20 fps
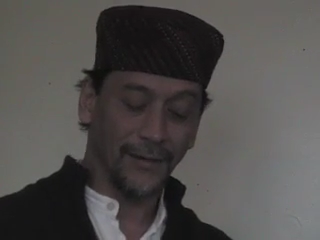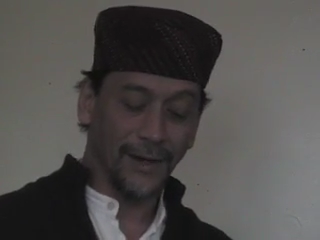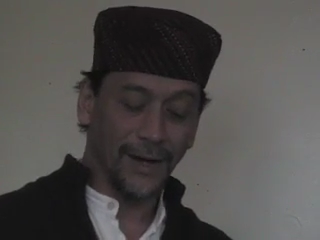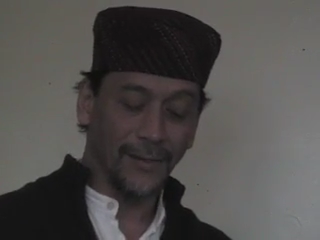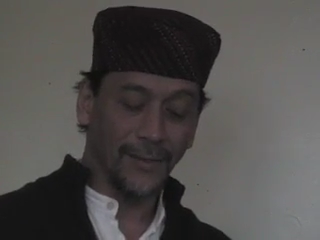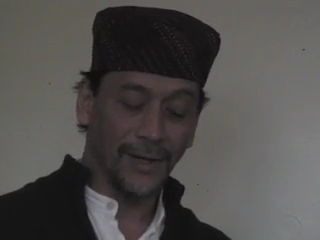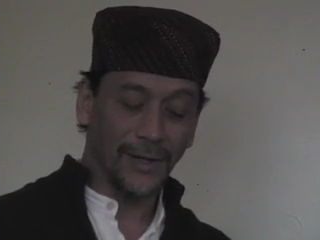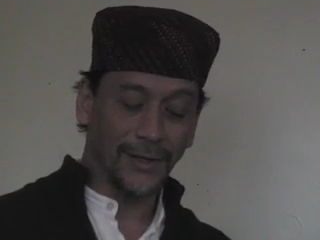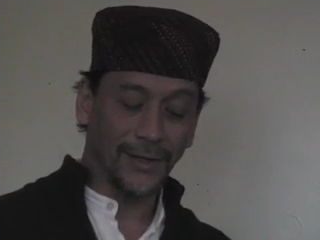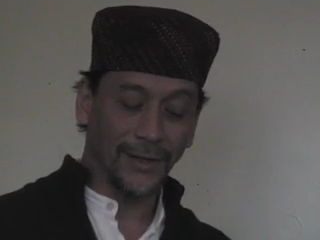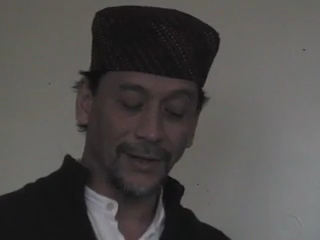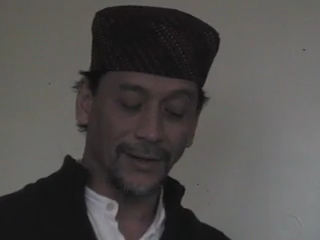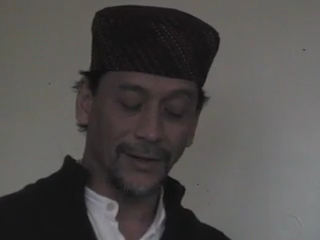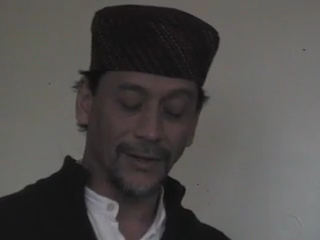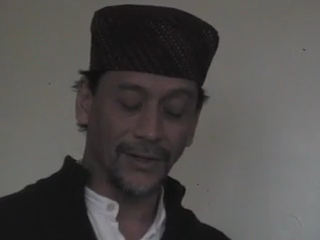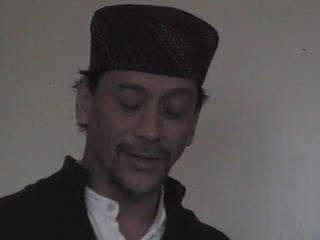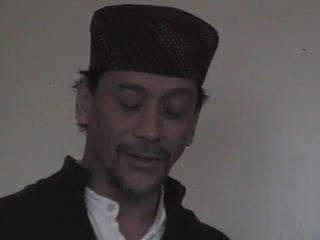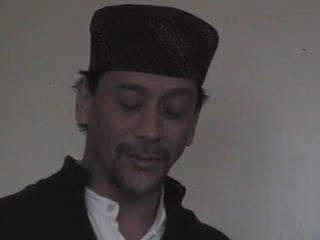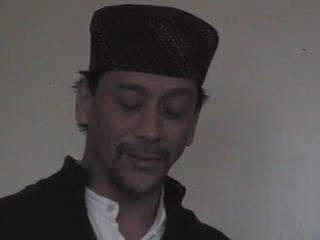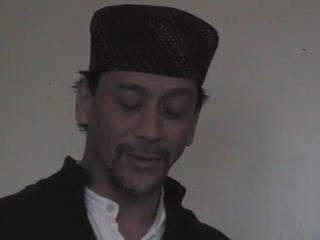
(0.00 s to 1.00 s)
Grandma
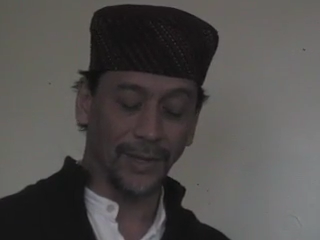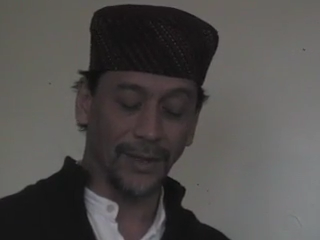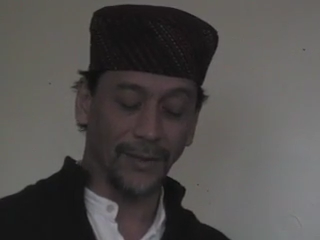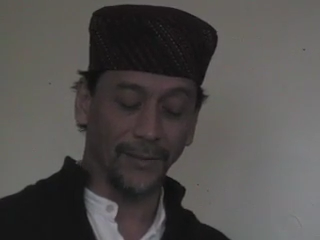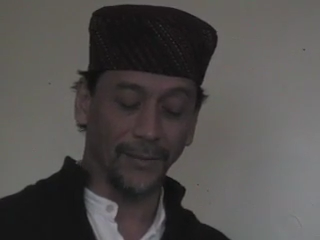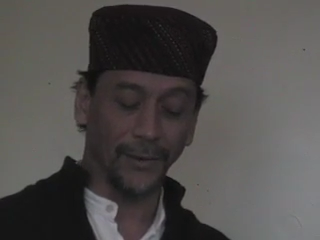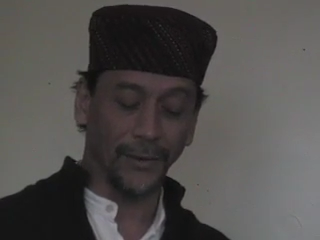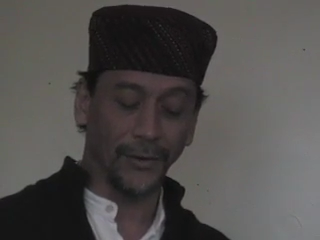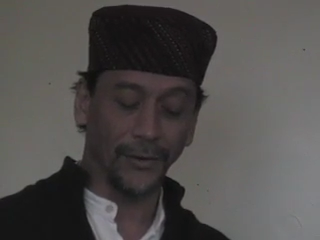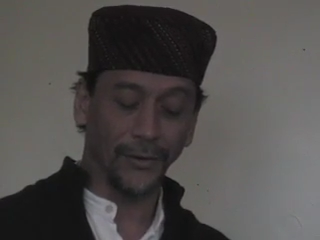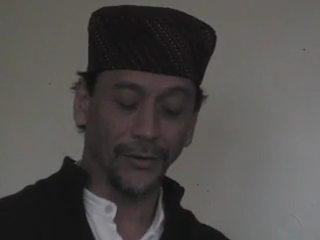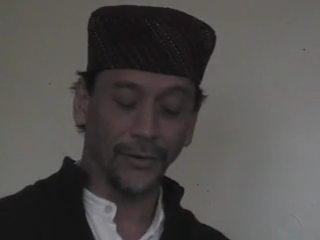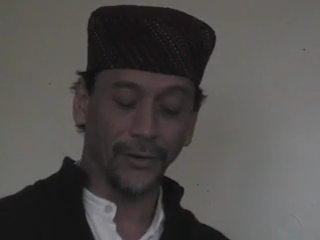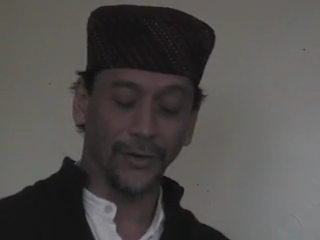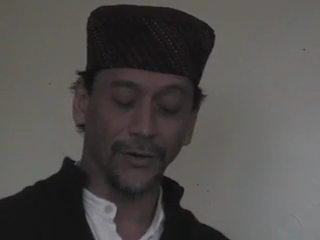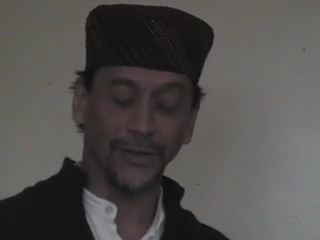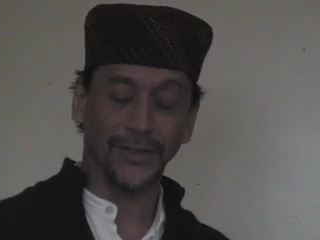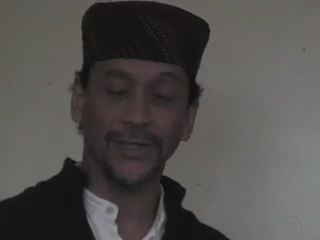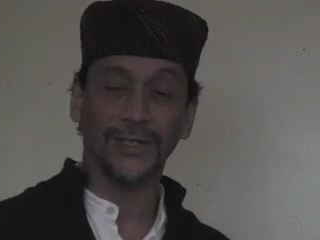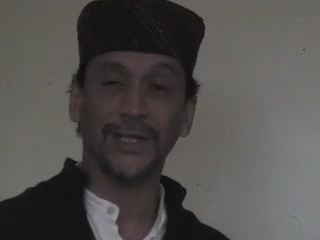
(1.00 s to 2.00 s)
turns her big blue
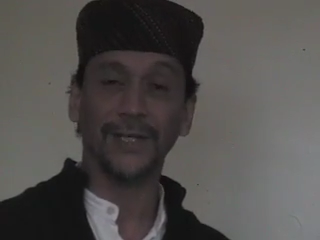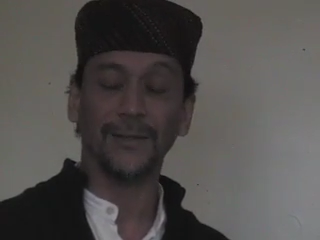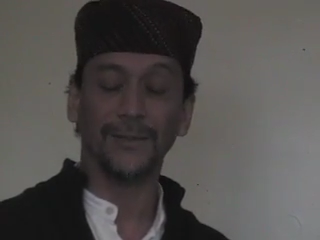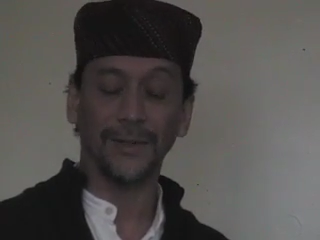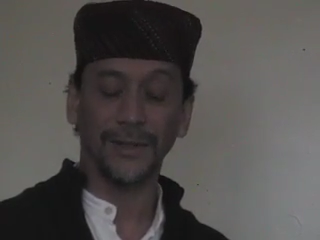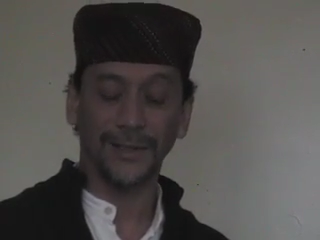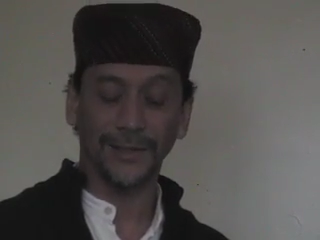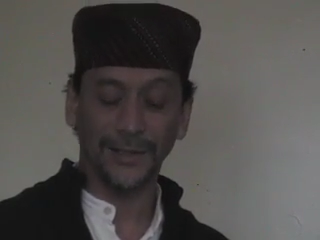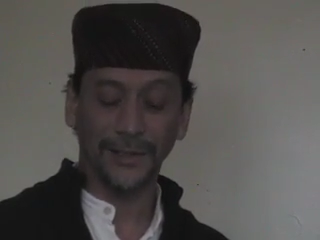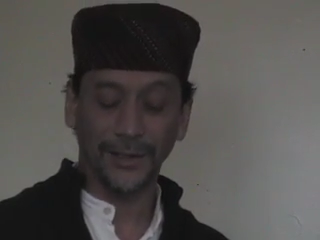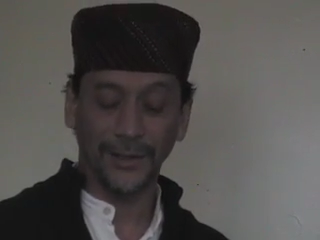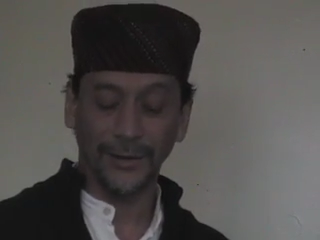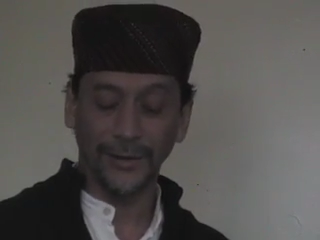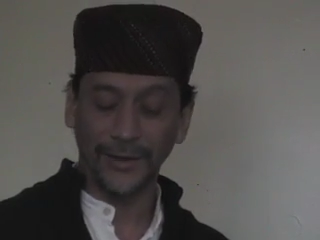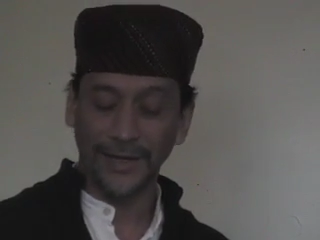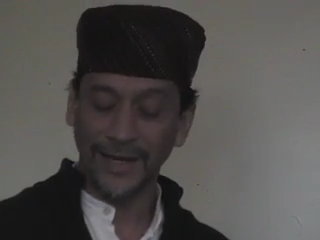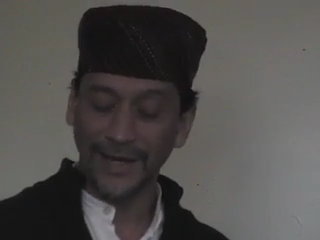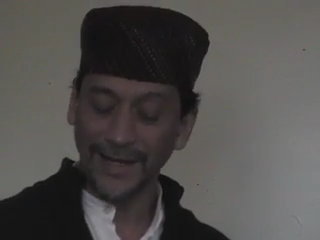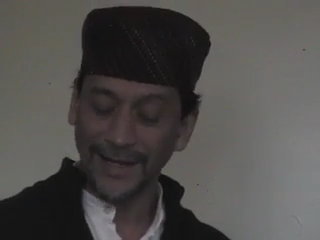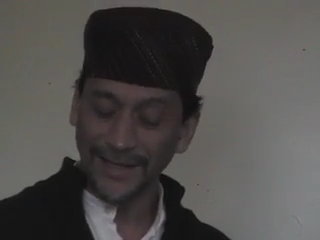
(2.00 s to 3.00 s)
North Seaman's
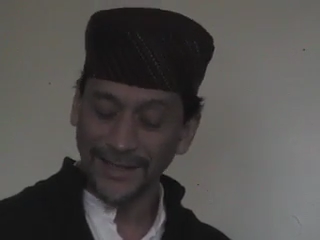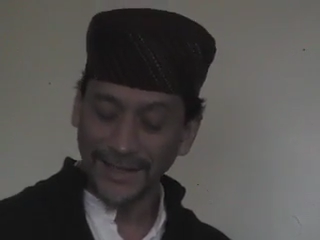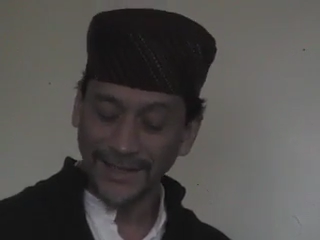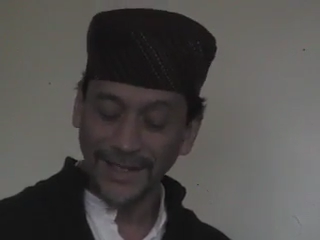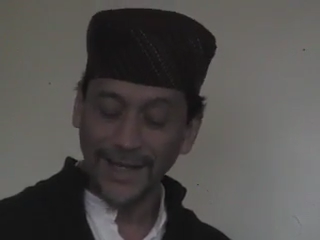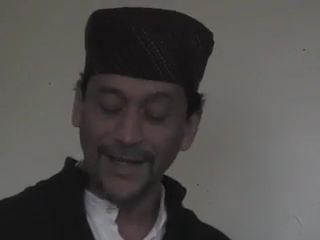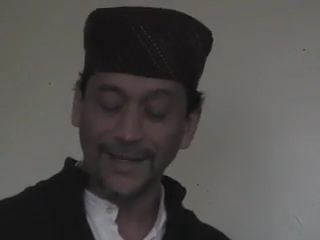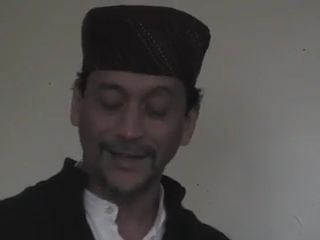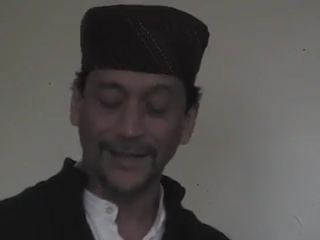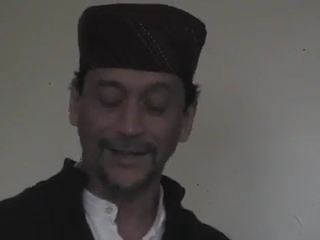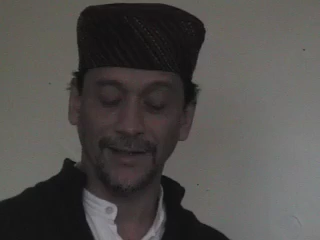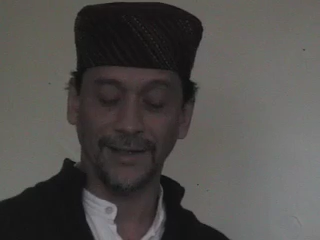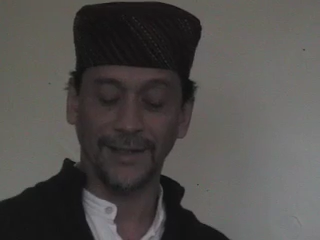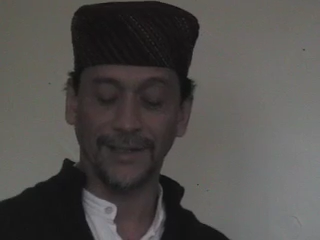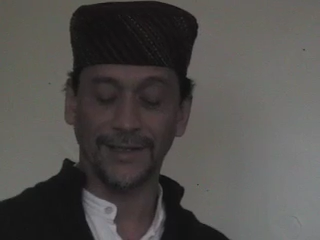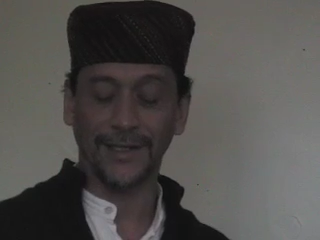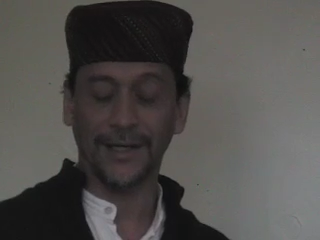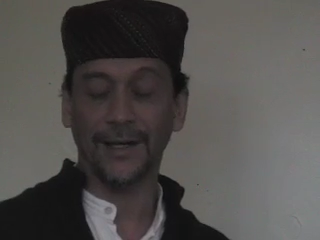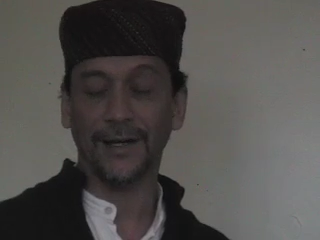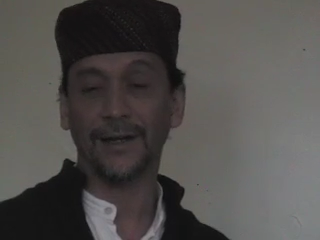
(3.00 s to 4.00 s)
coat satiny
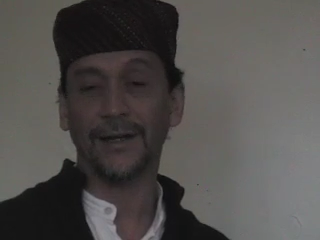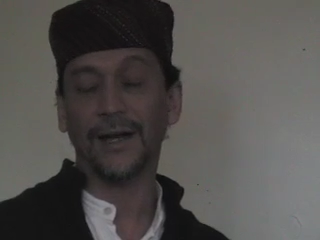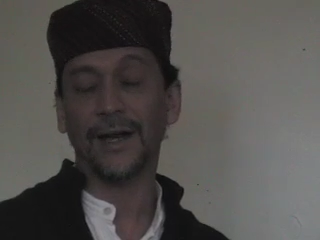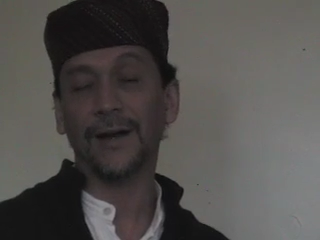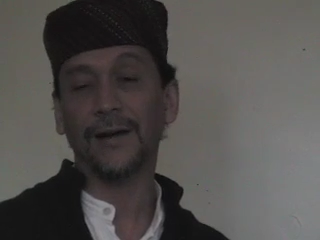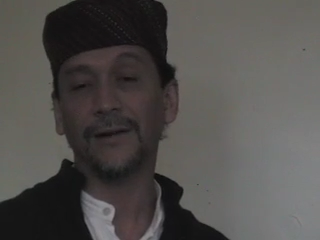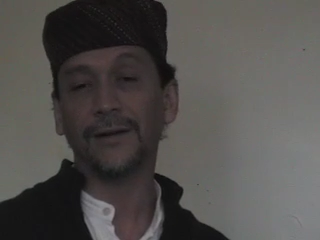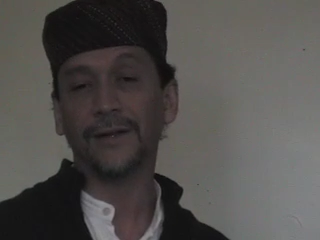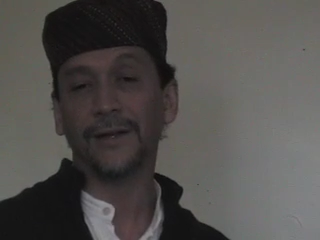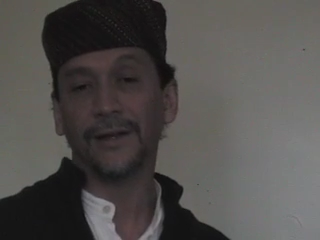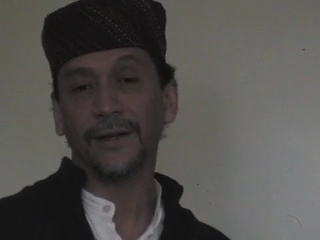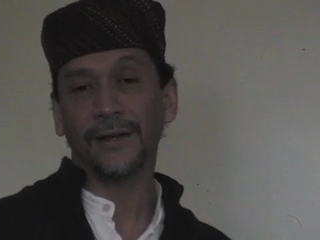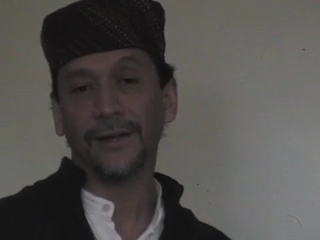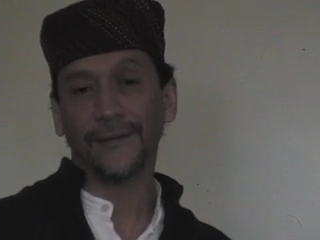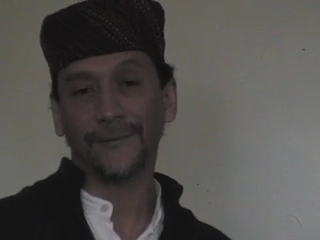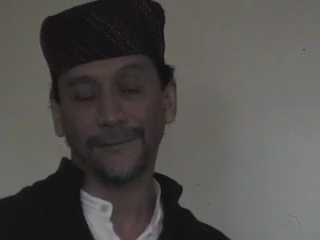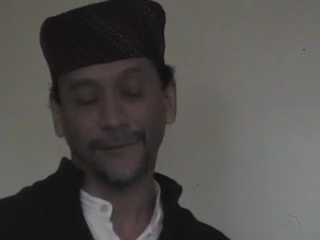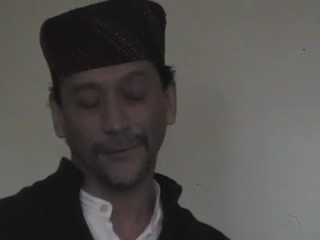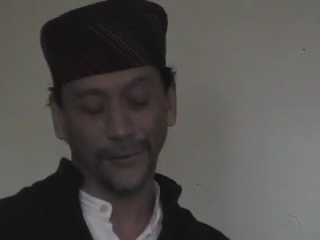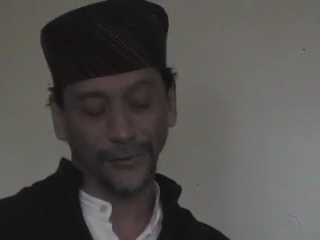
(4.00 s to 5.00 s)
side out
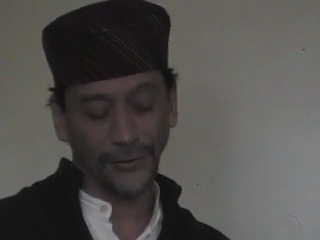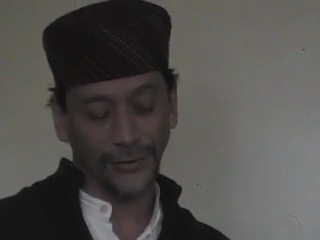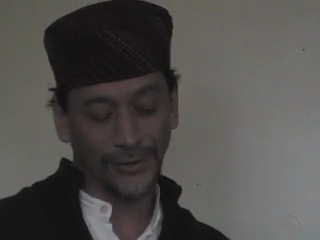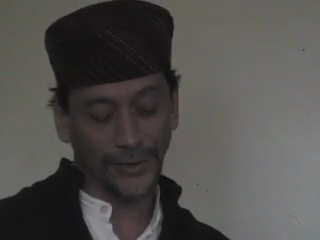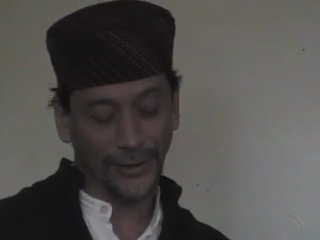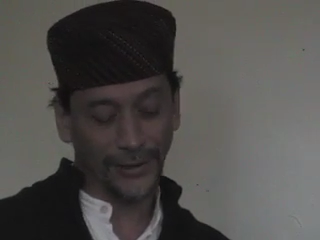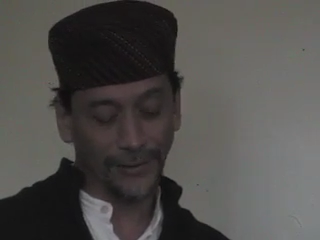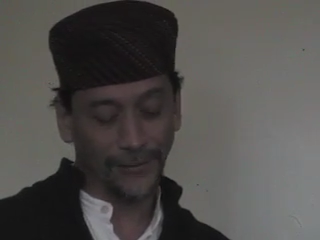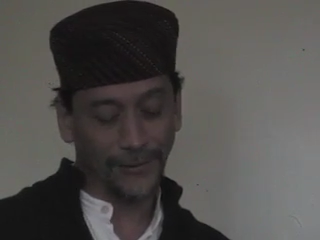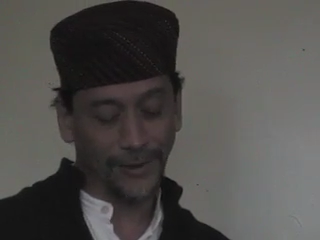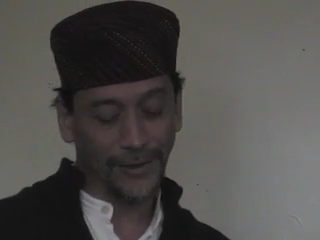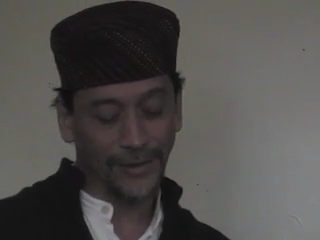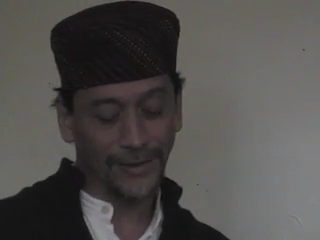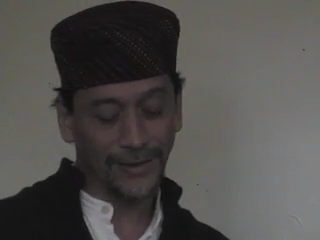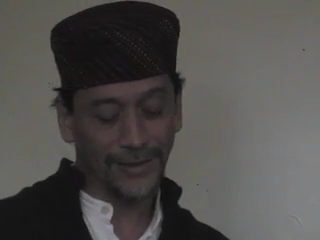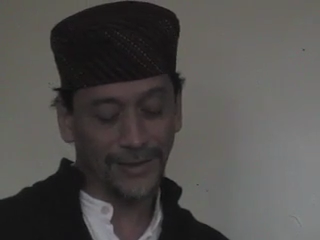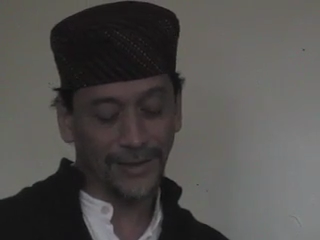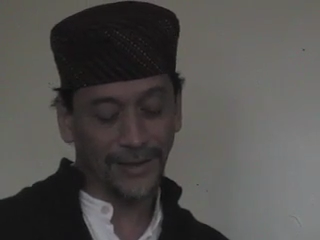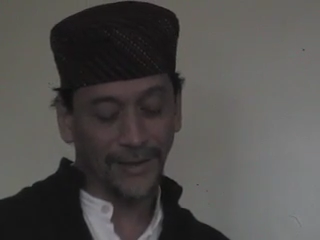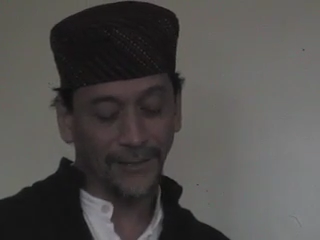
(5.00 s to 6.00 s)
and folds it
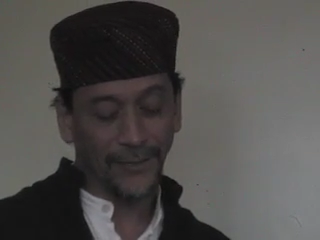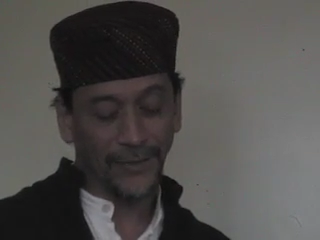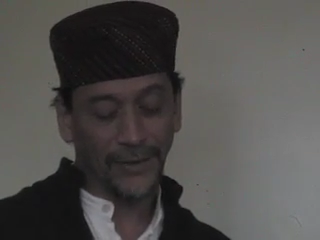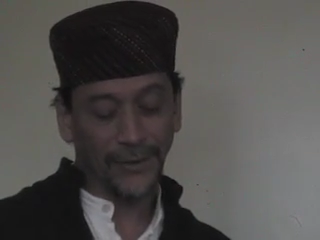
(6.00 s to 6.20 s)
once,